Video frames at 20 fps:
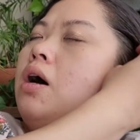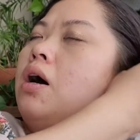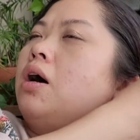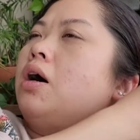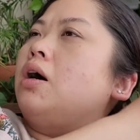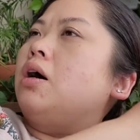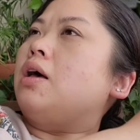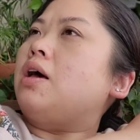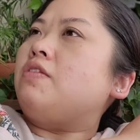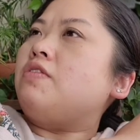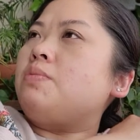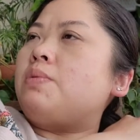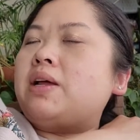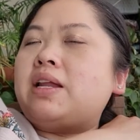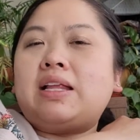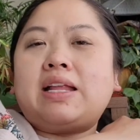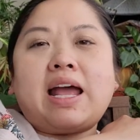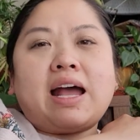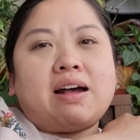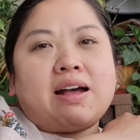uh,
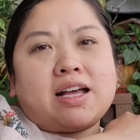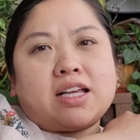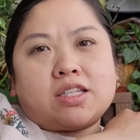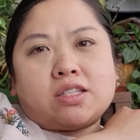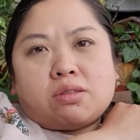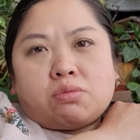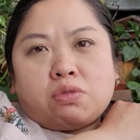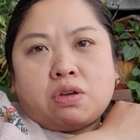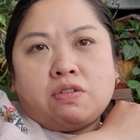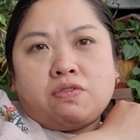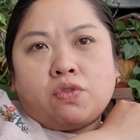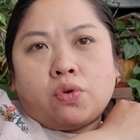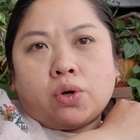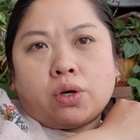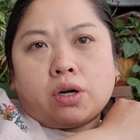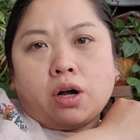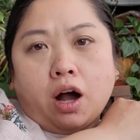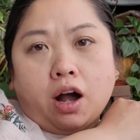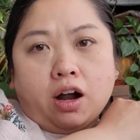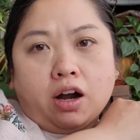everybody now has three,
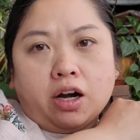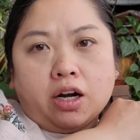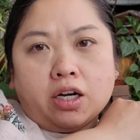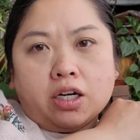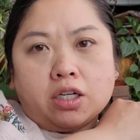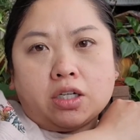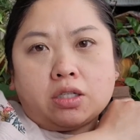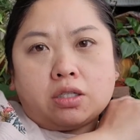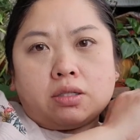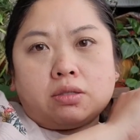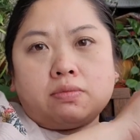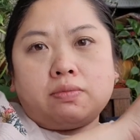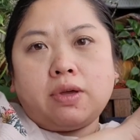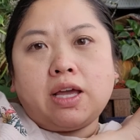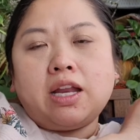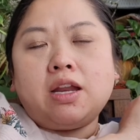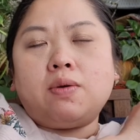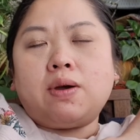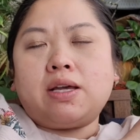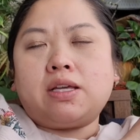four cars.
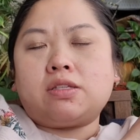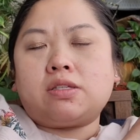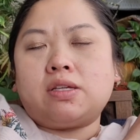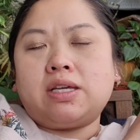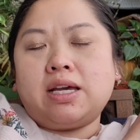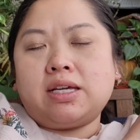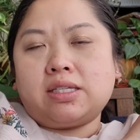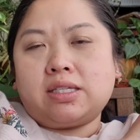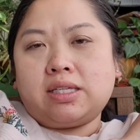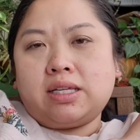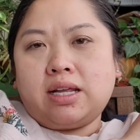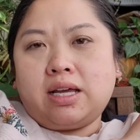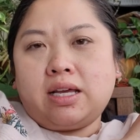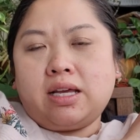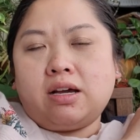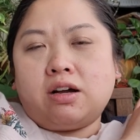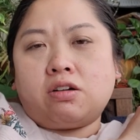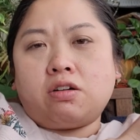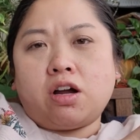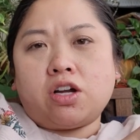Anyway, so
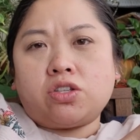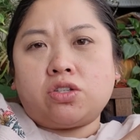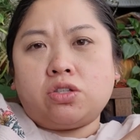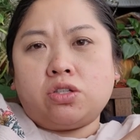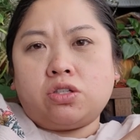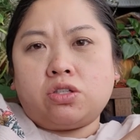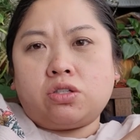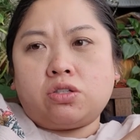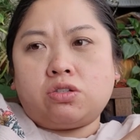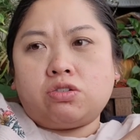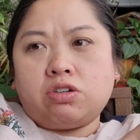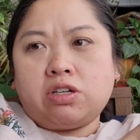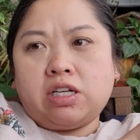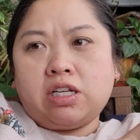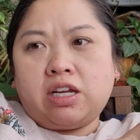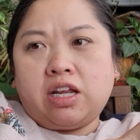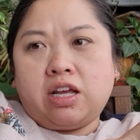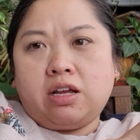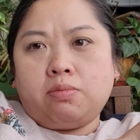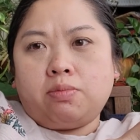yesterday, across the
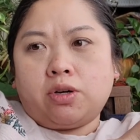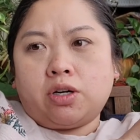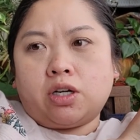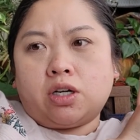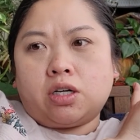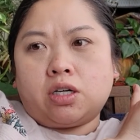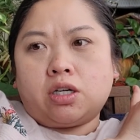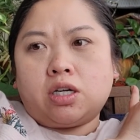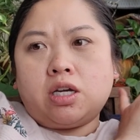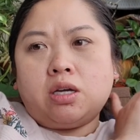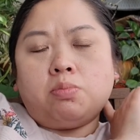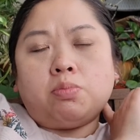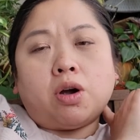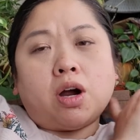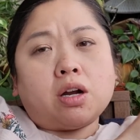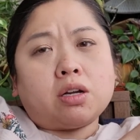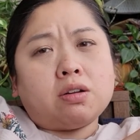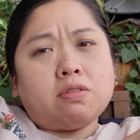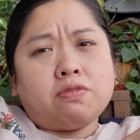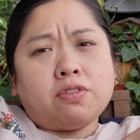street neighbor, he
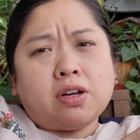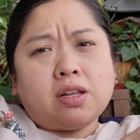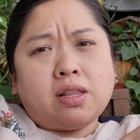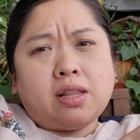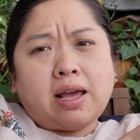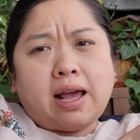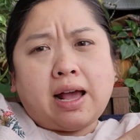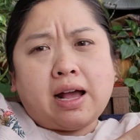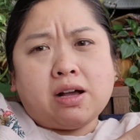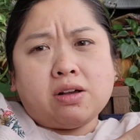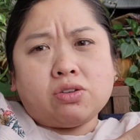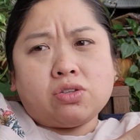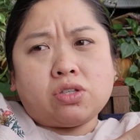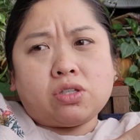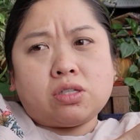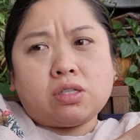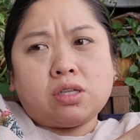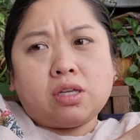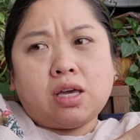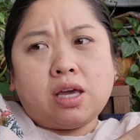parked in front of the
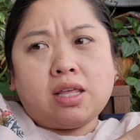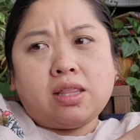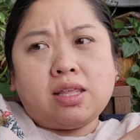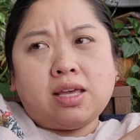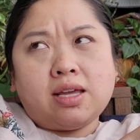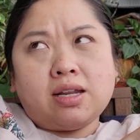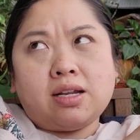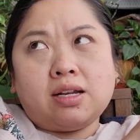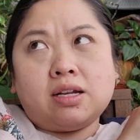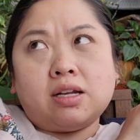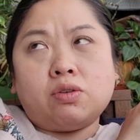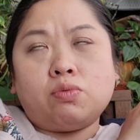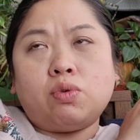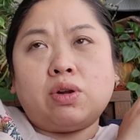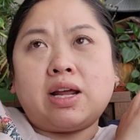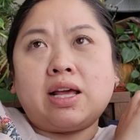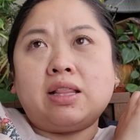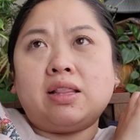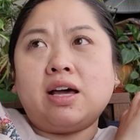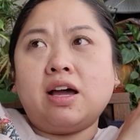house, and then
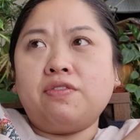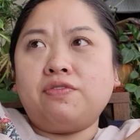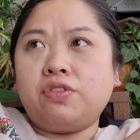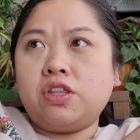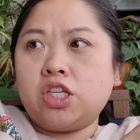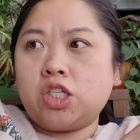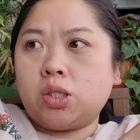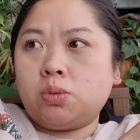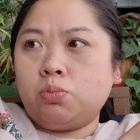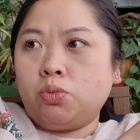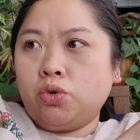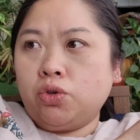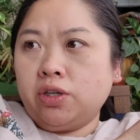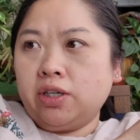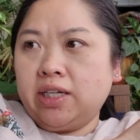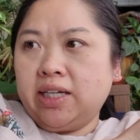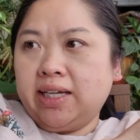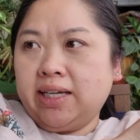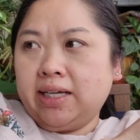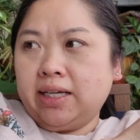when I left this
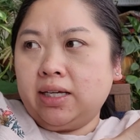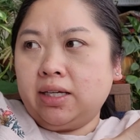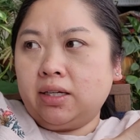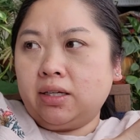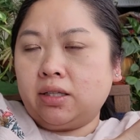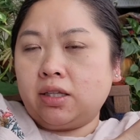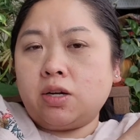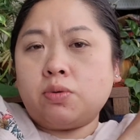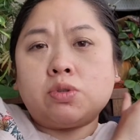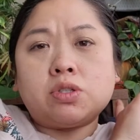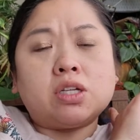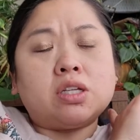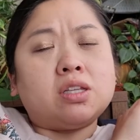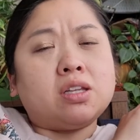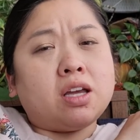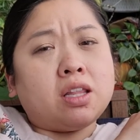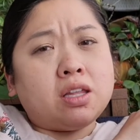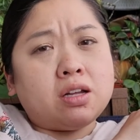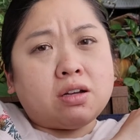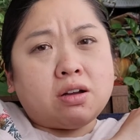morning, there was
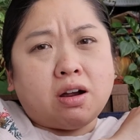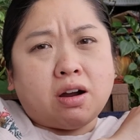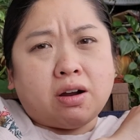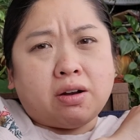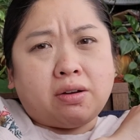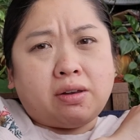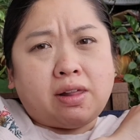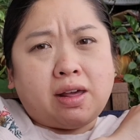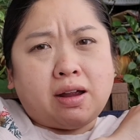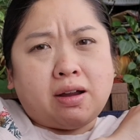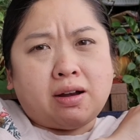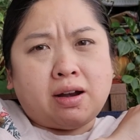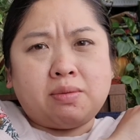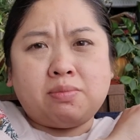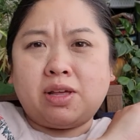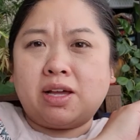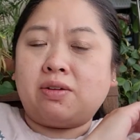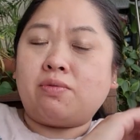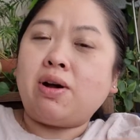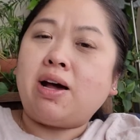another card there, and
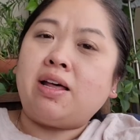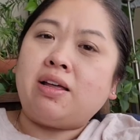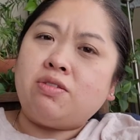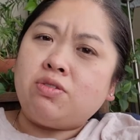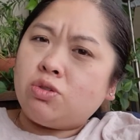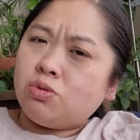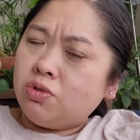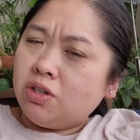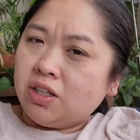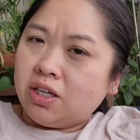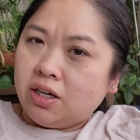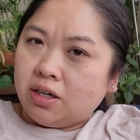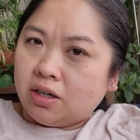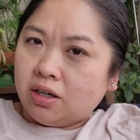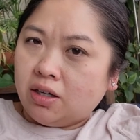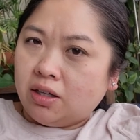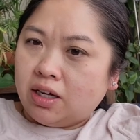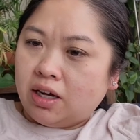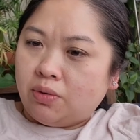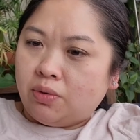I'm like, wow, it's really
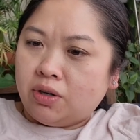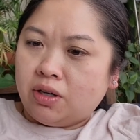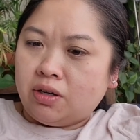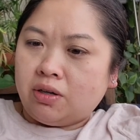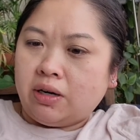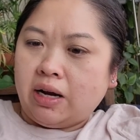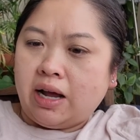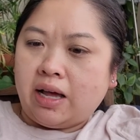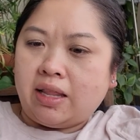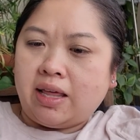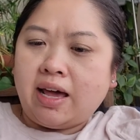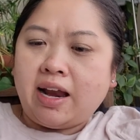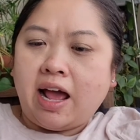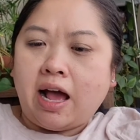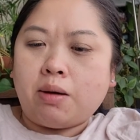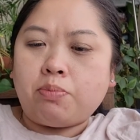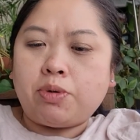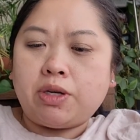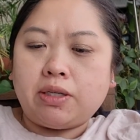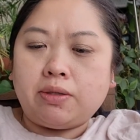early. I wonder how that
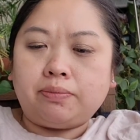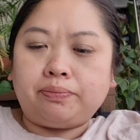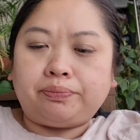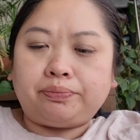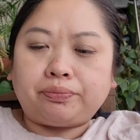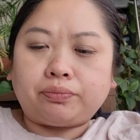happened.